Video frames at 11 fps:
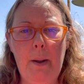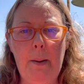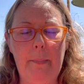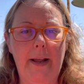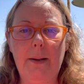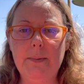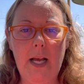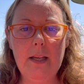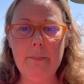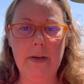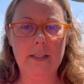But I kept
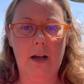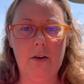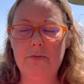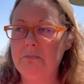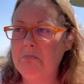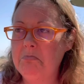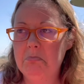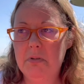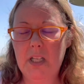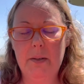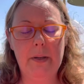telling myself,
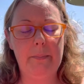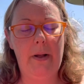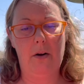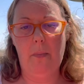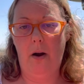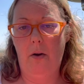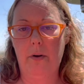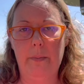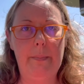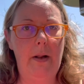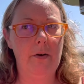it's going to get better tomorrow. It'll
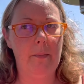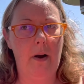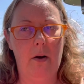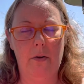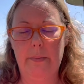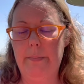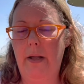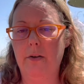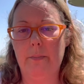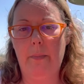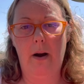be better tomorrow. It'll be
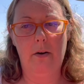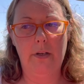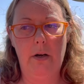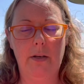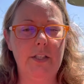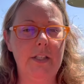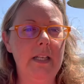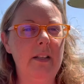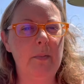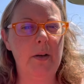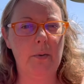better tomorrow. You know, I just need a
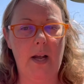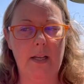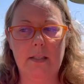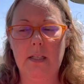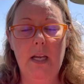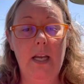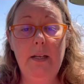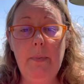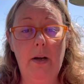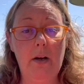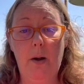little bit of rest. It didn't
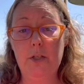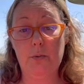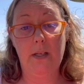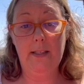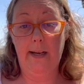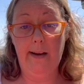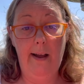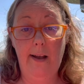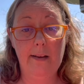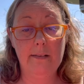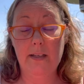matter how much rest I
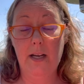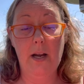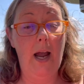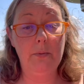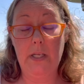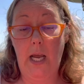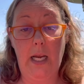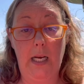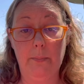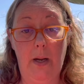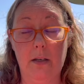got. It, I was not
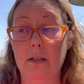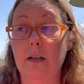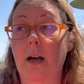getting better.